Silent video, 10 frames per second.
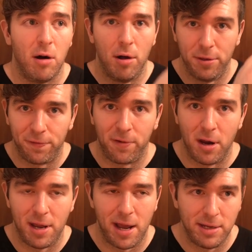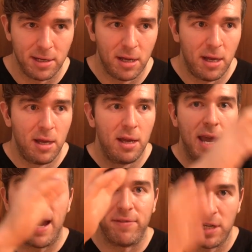on the front end,
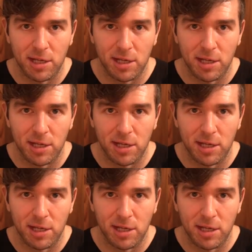have an